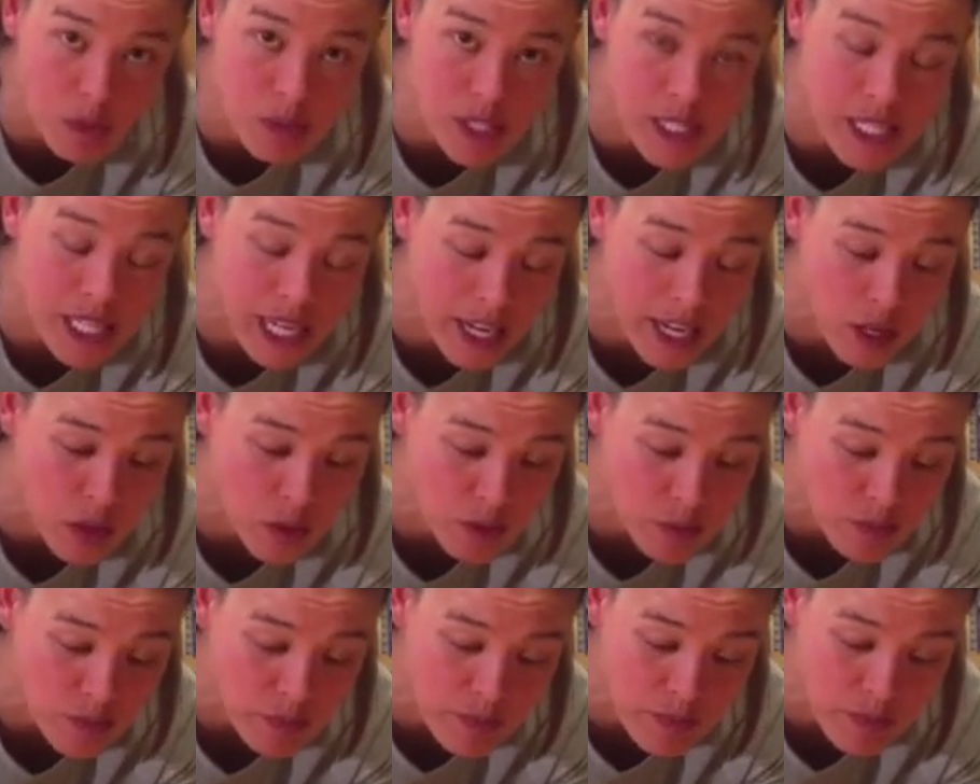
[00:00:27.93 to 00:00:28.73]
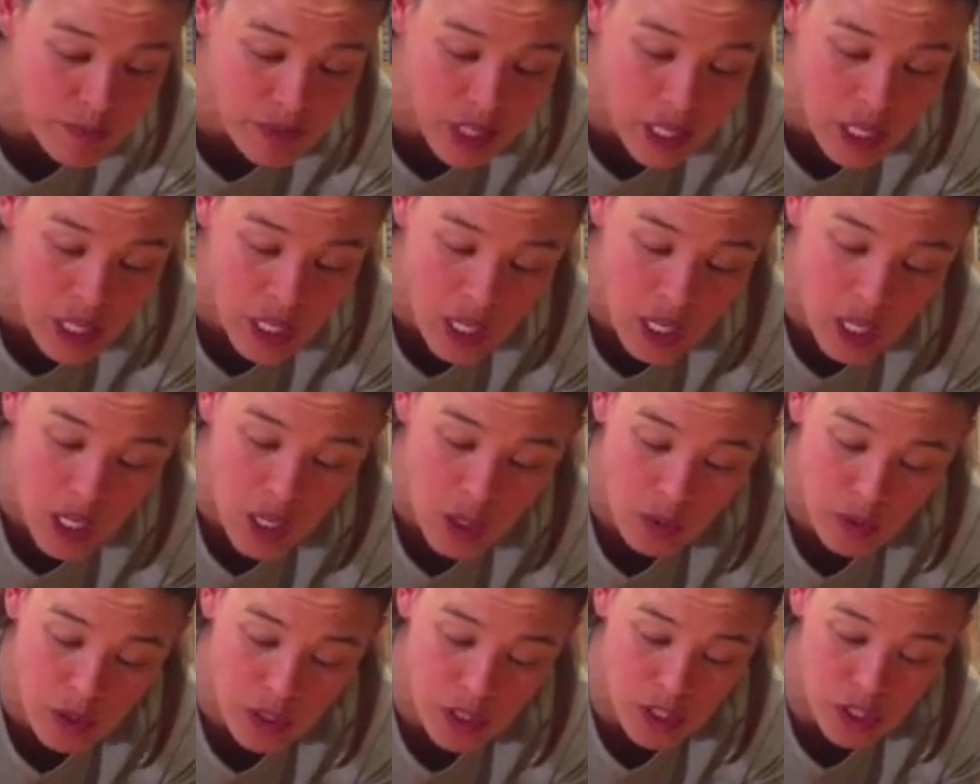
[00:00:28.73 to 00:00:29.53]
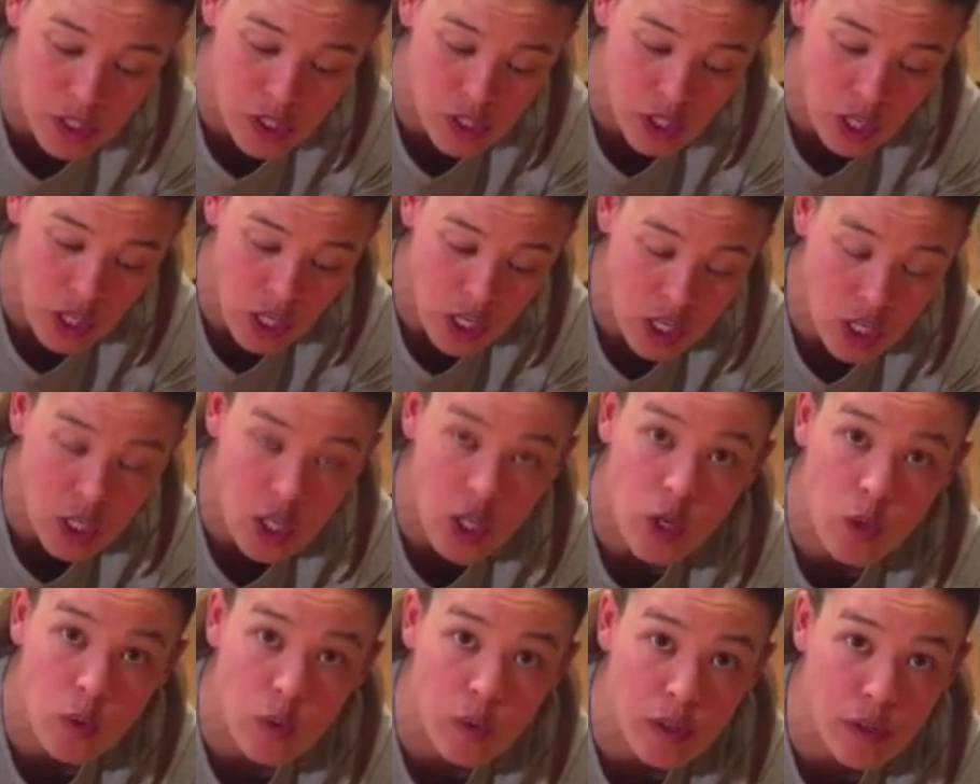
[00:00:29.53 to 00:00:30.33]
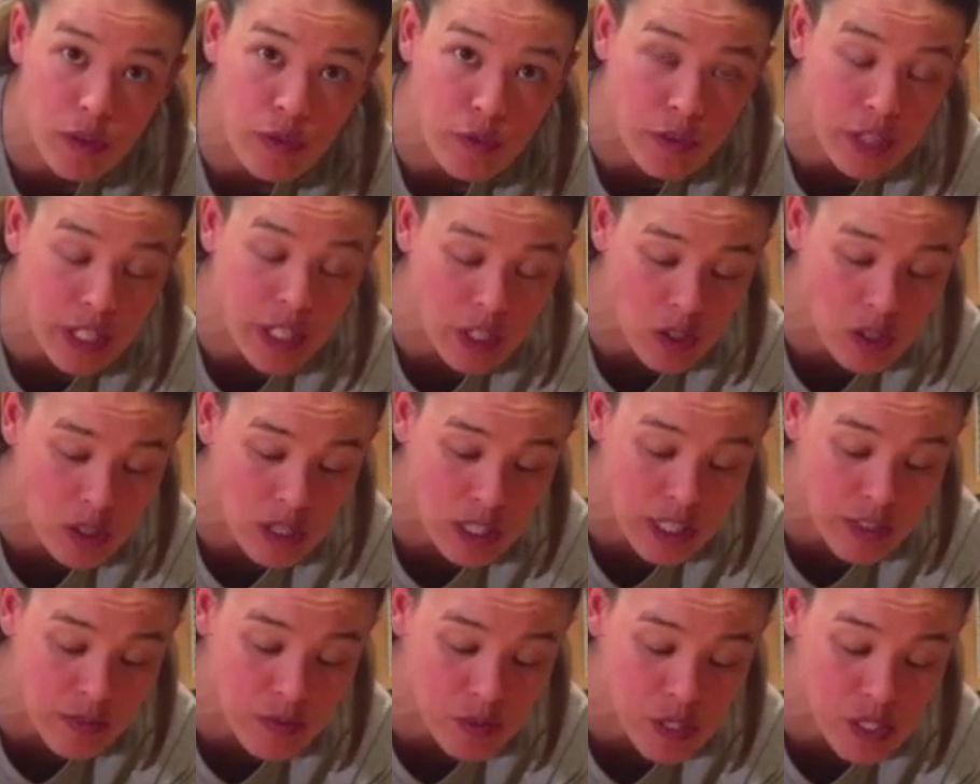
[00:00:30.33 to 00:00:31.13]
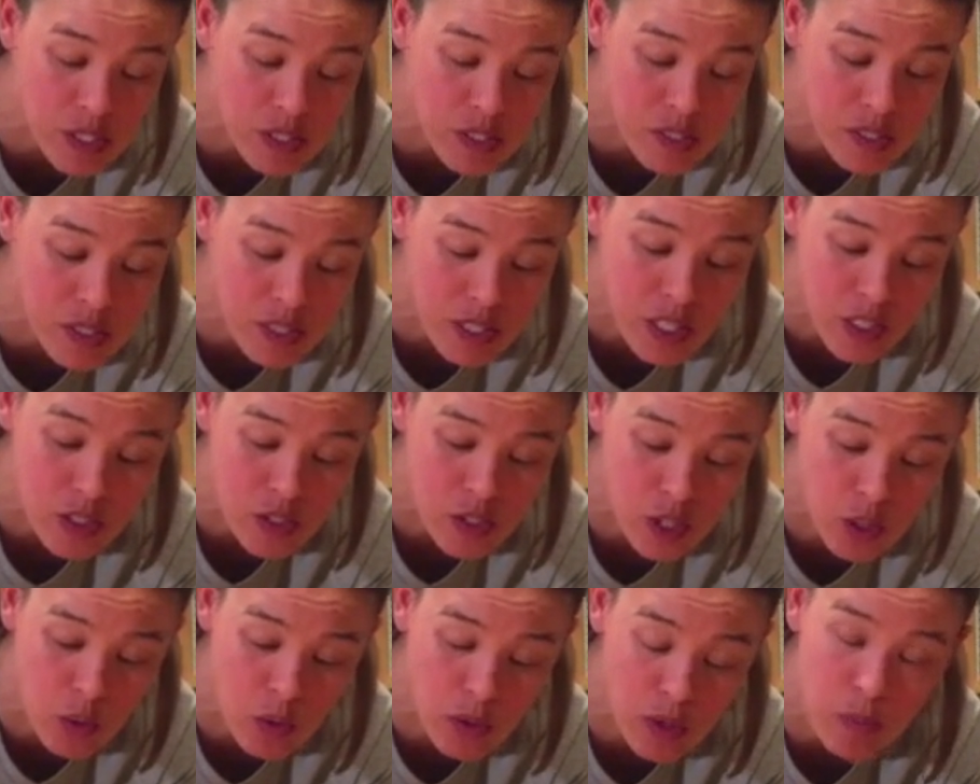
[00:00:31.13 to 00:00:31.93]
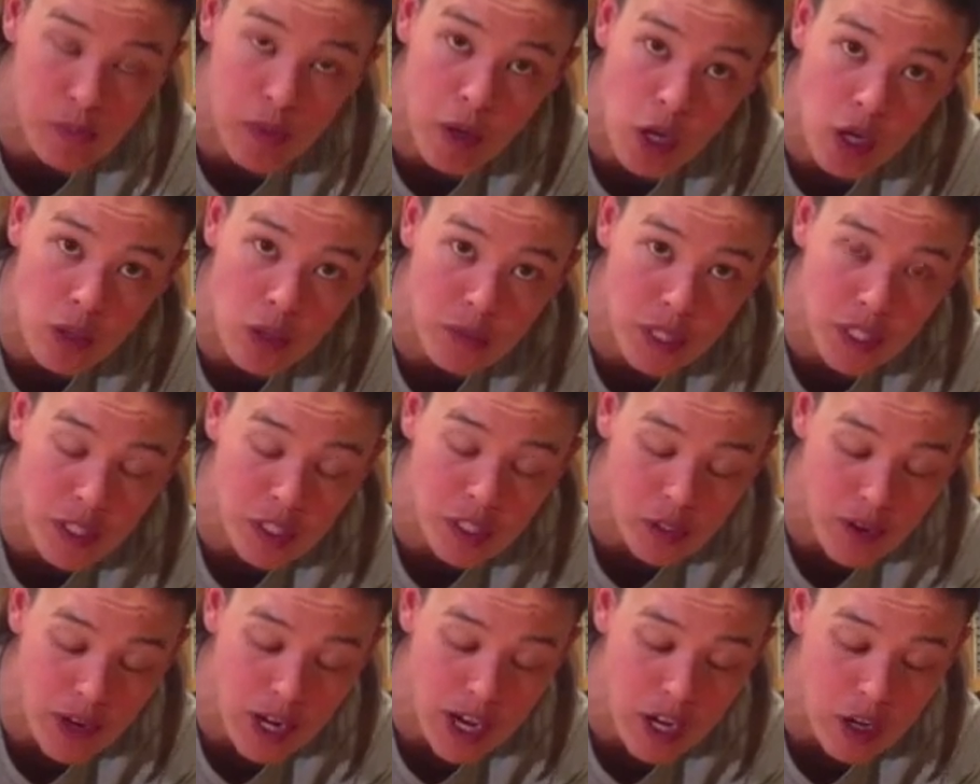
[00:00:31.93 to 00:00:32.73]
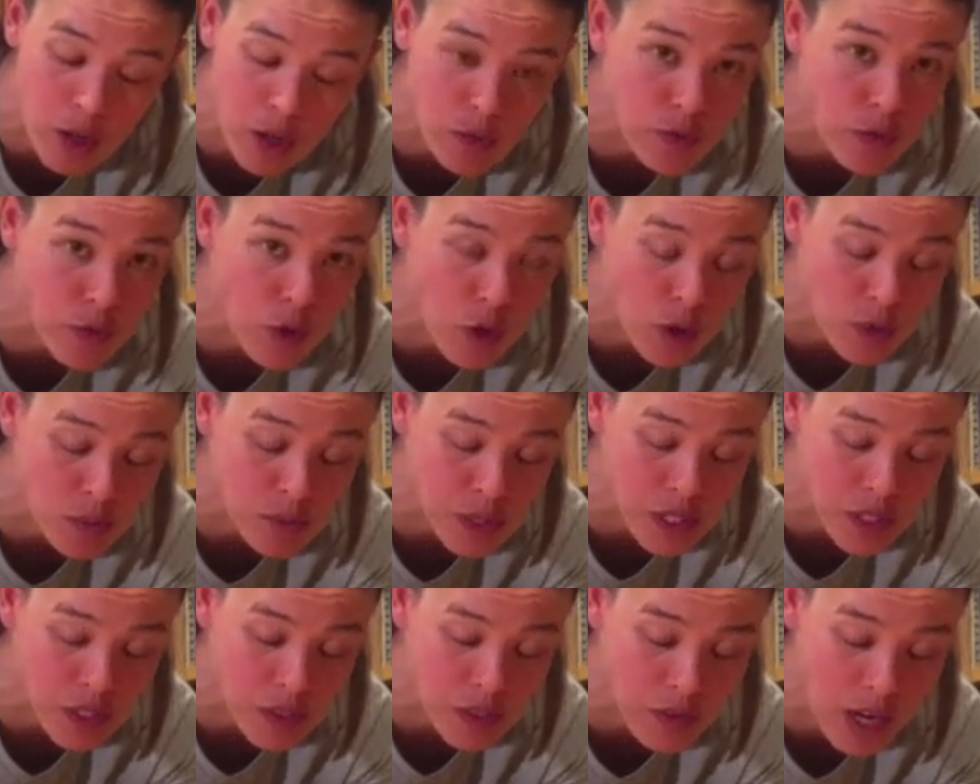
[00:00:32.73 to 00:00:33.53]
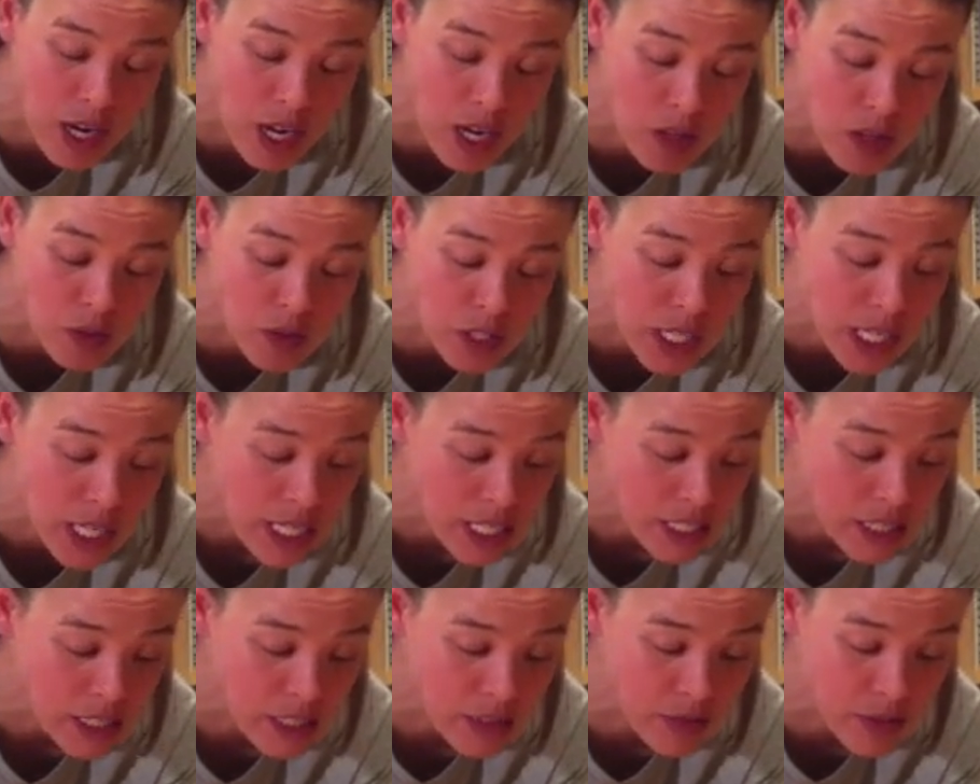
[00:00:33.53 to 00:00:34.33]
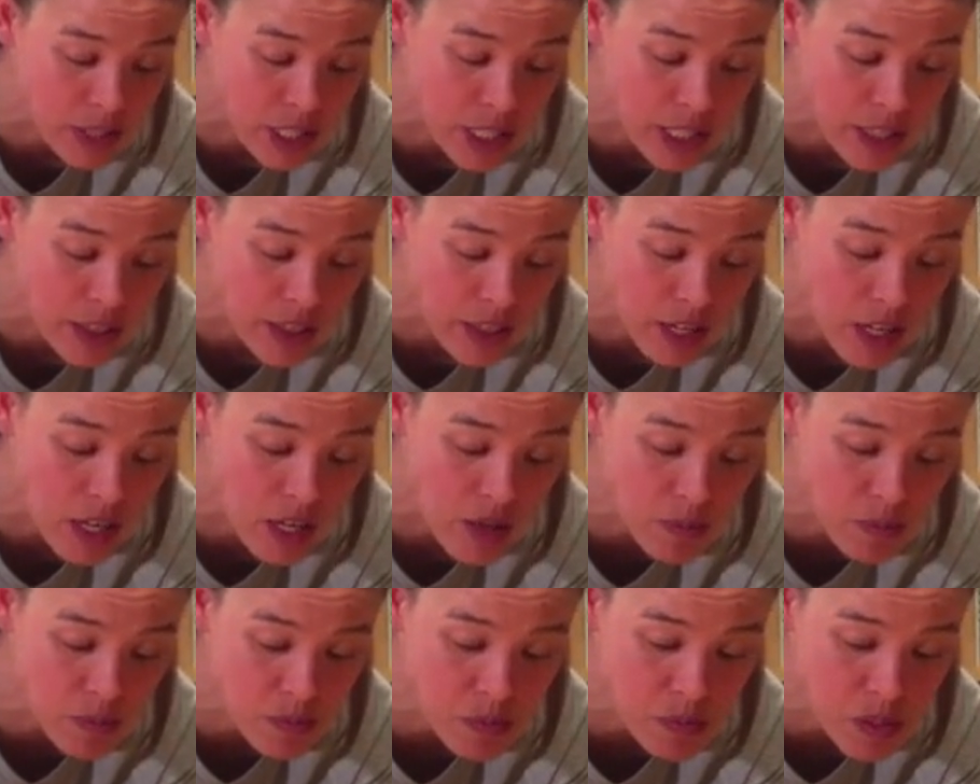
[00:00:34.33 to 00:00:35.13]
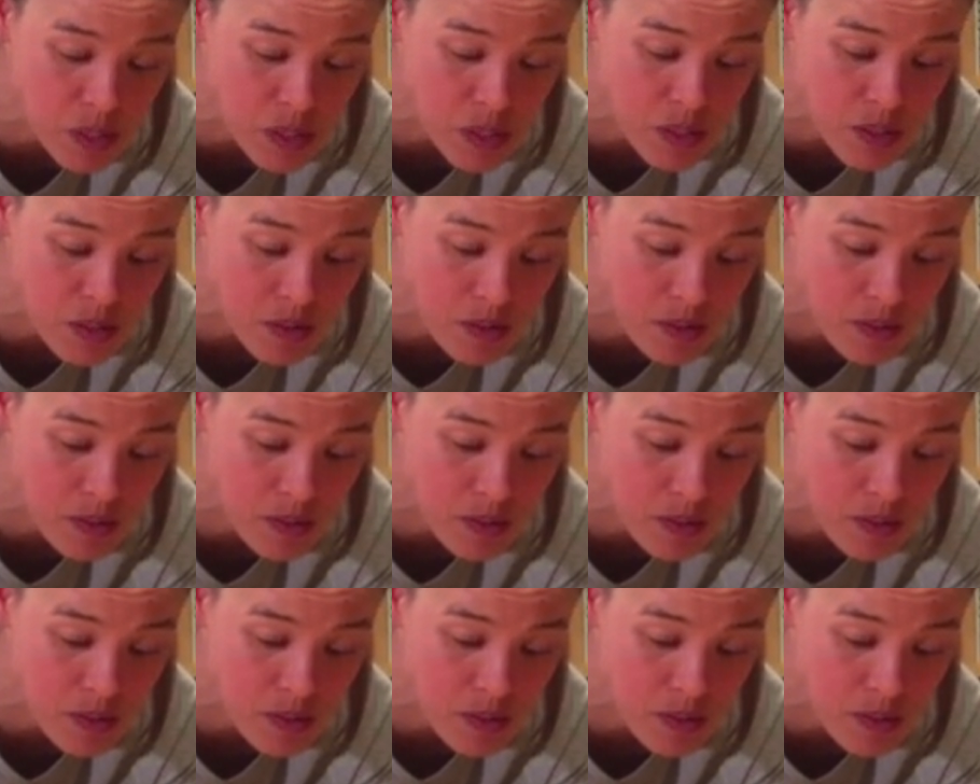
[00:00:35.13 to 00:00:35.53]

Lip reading: down. We're going to start with finger lifts. So with the palms on the ground, forearms on the ground, lifting thumbs,